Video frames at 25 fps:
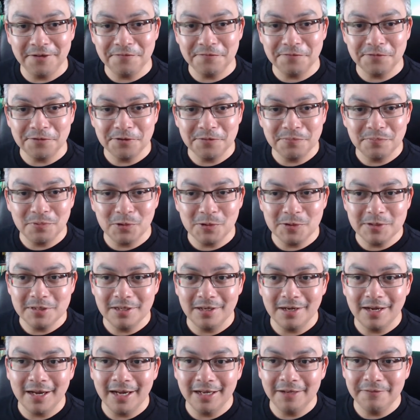for
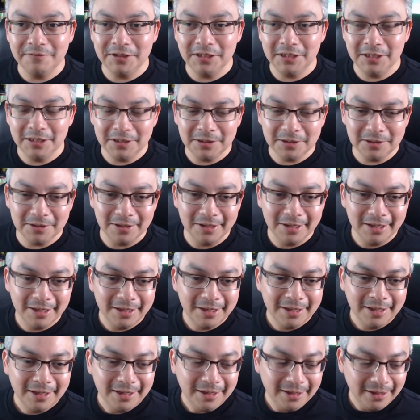Poison Ivy here.
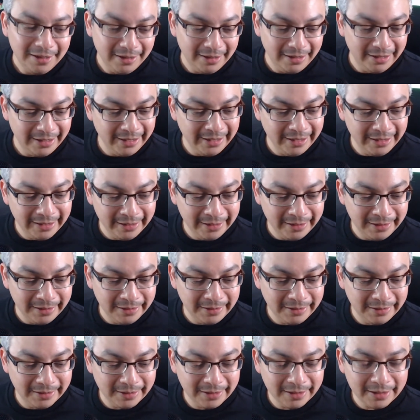
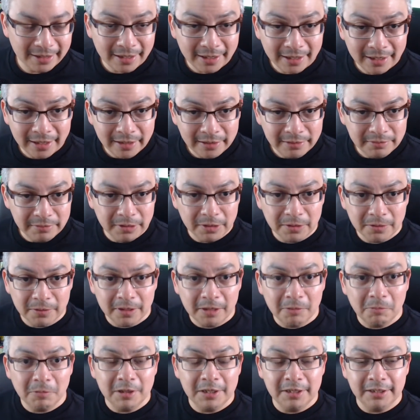And
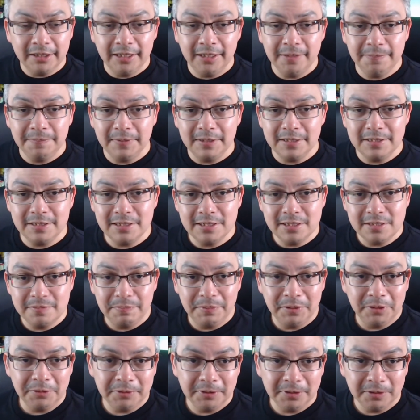I want to keep this in
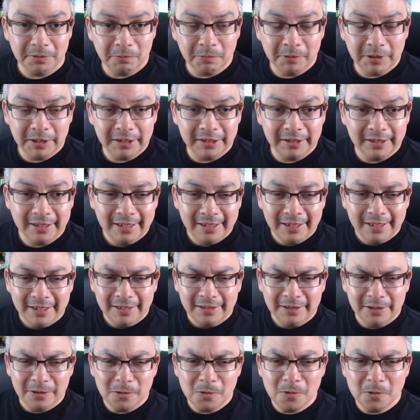spirit with
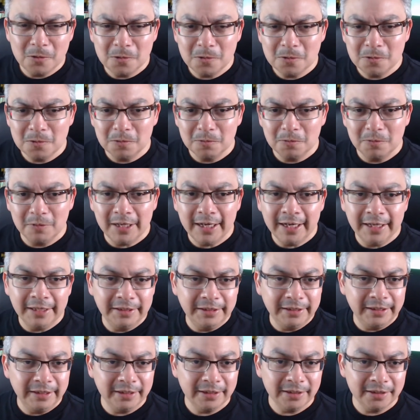the whole
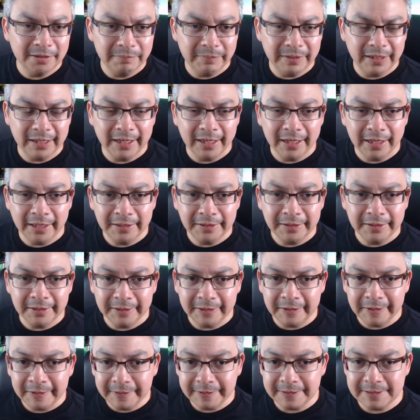idea behind the
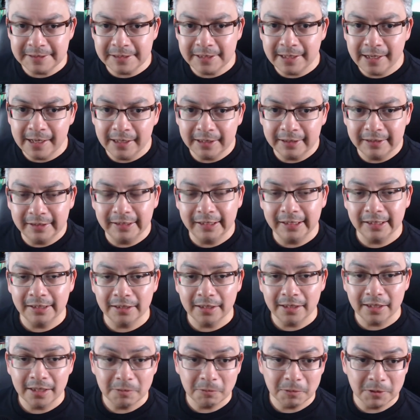Clix talk thing
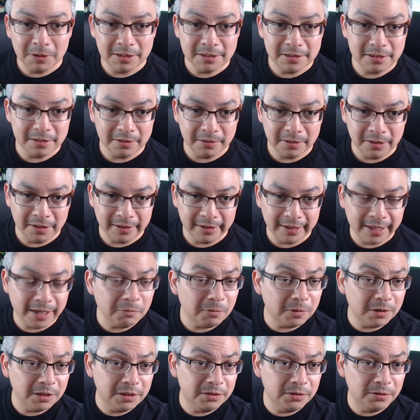that I want
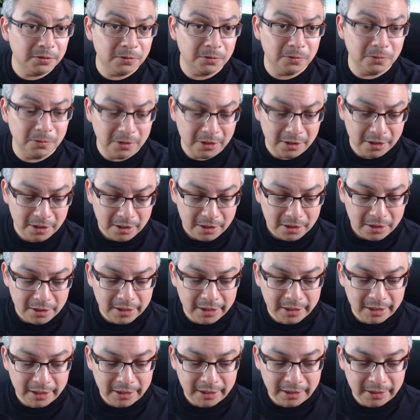to do
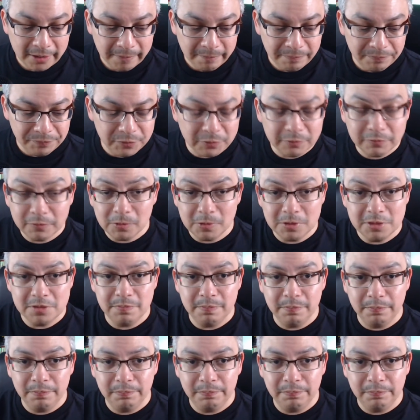to, of course,